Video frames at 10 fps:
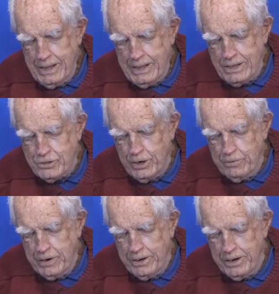that
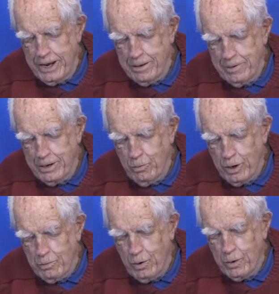served under him in
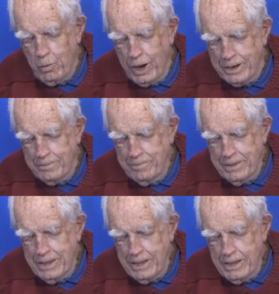World War I
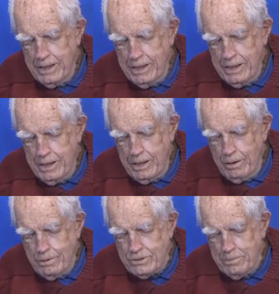
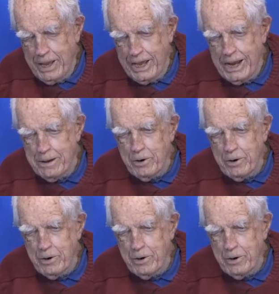was a man named